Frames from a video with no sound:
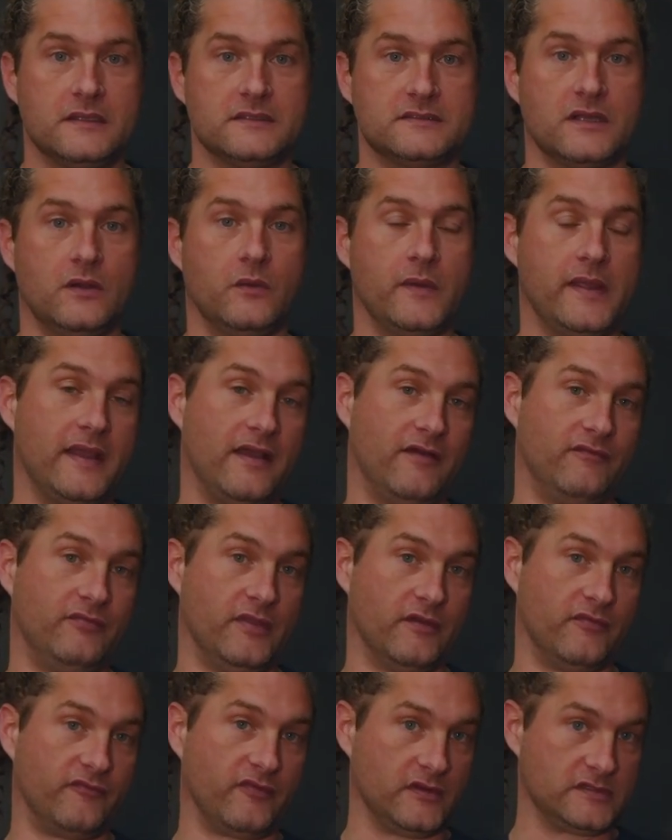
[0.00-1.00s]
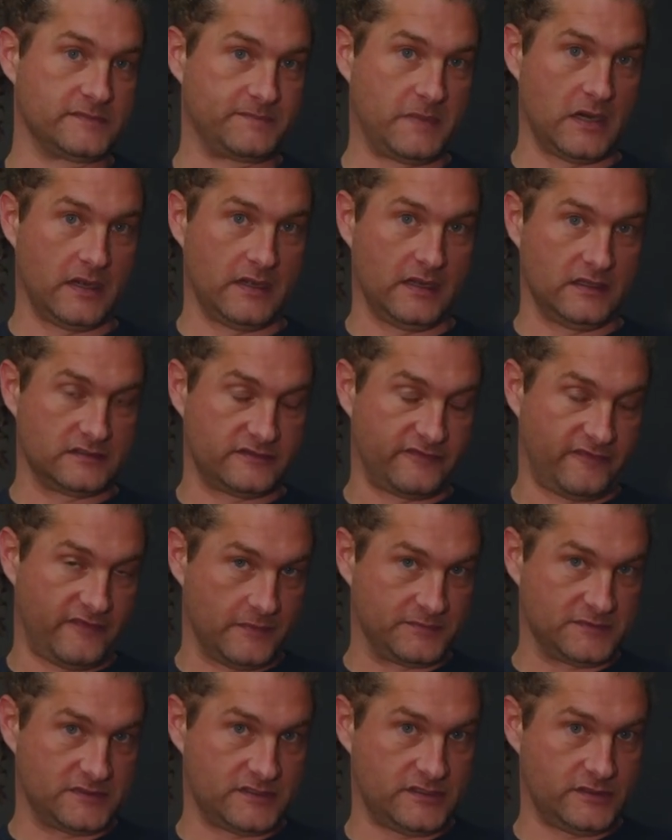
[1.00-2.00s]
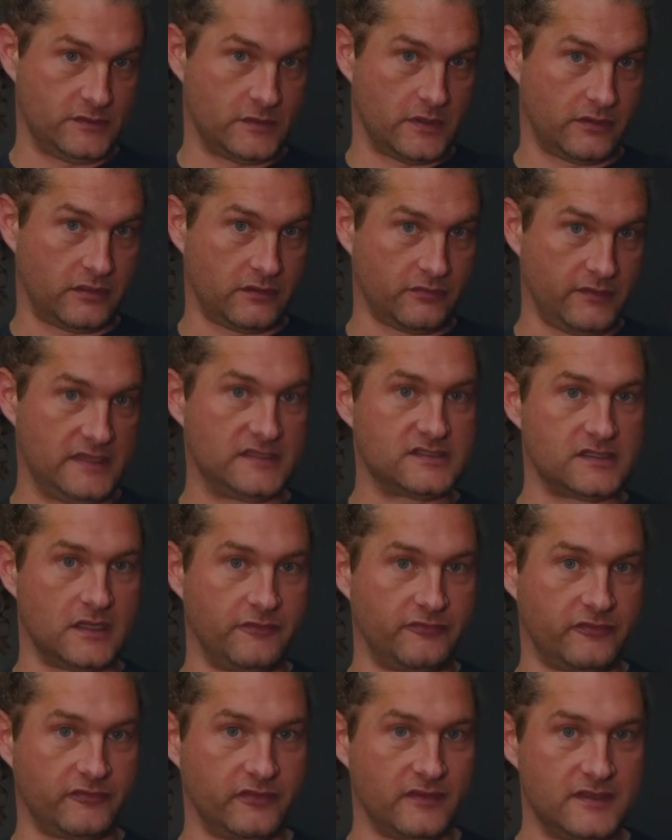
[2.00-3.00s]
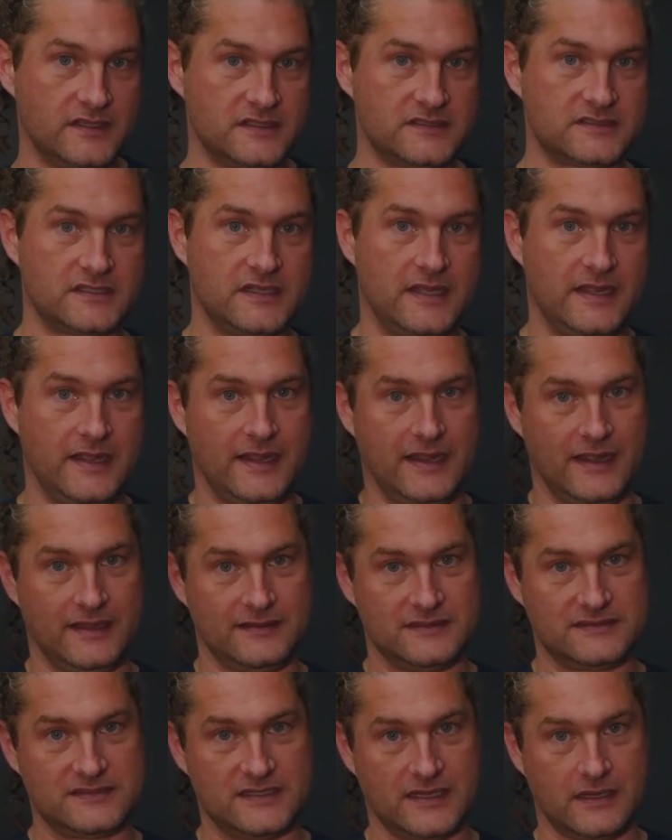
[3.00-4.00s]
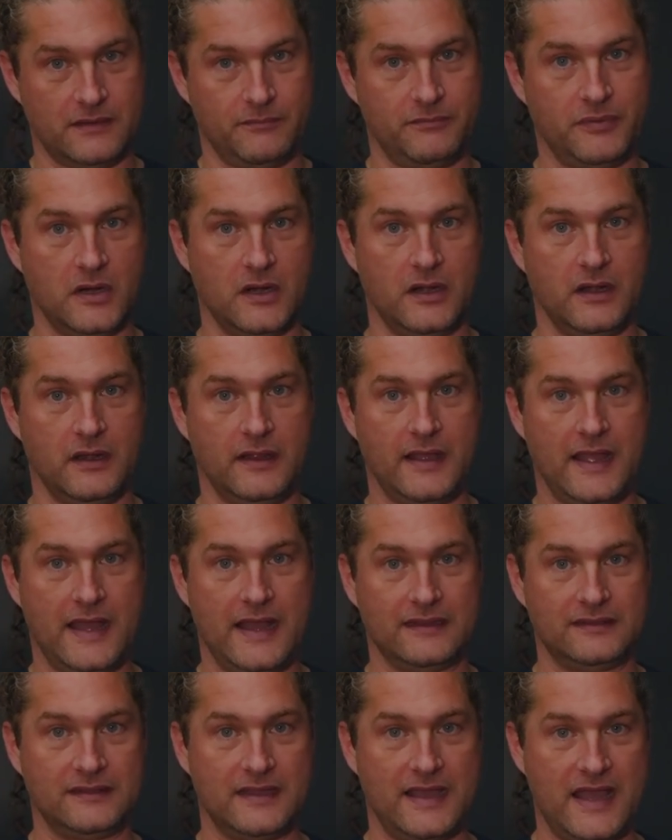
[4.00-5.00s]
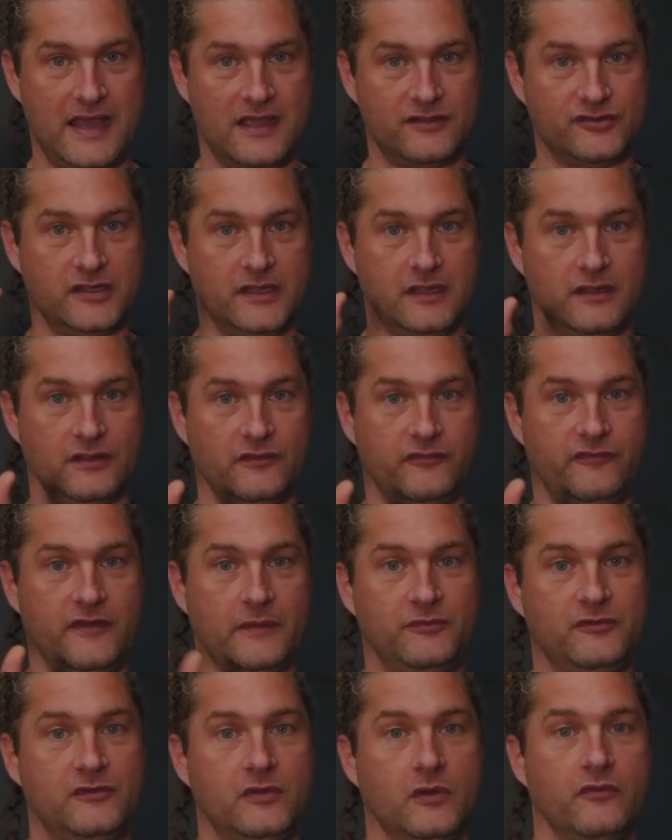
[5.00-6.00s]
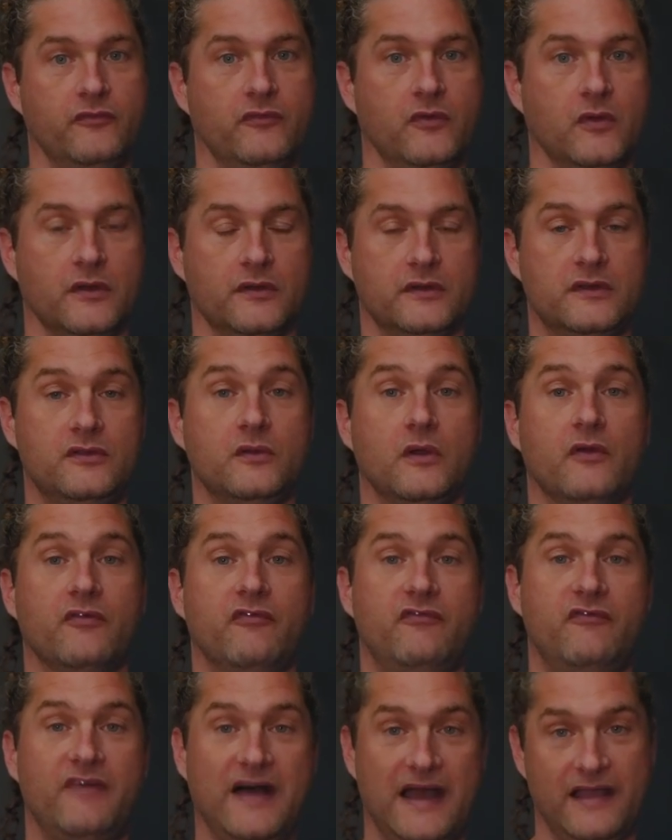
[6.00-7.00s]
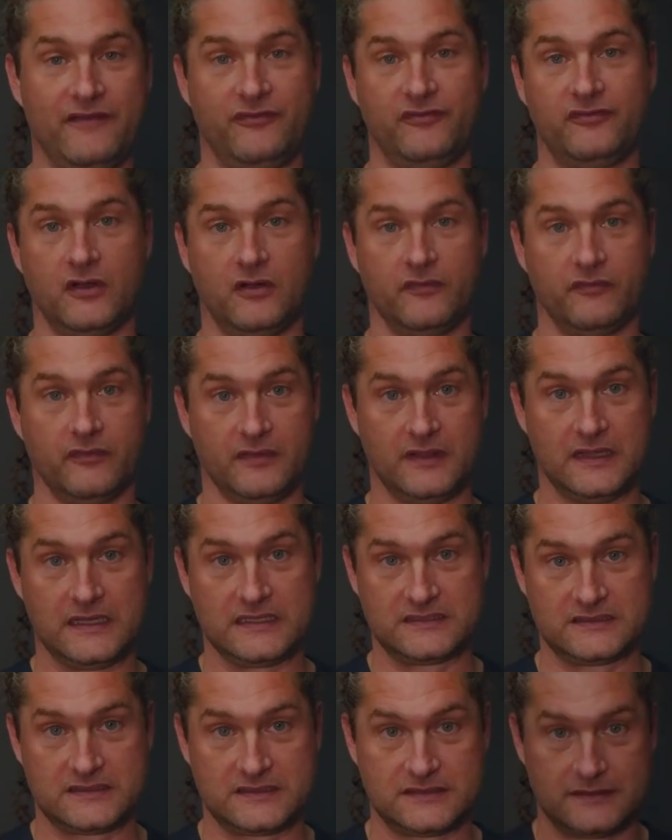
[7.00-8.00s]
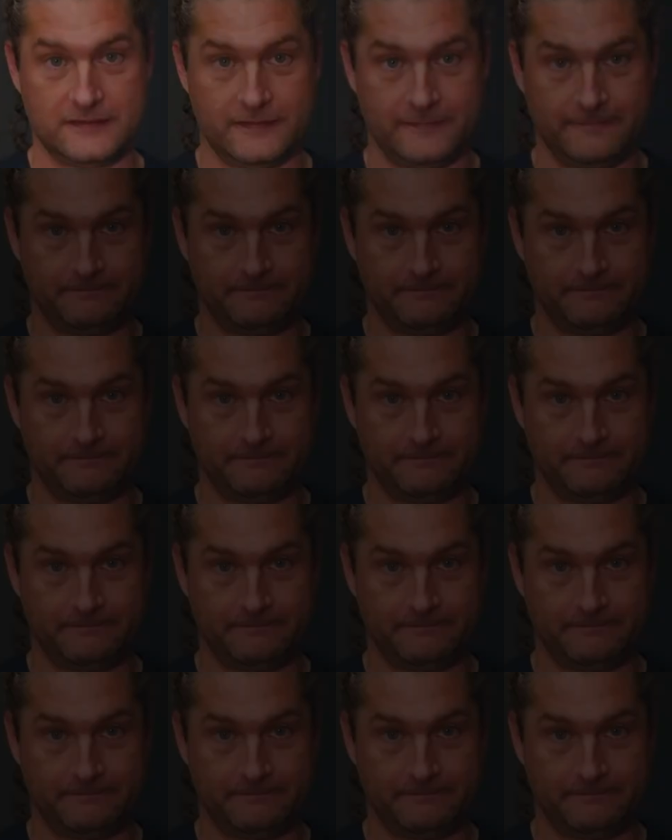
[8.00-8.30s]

So we have the first part is FIPS 203 solves for this, and the second part at the hashing, FIPS 204 and 205 solve for this.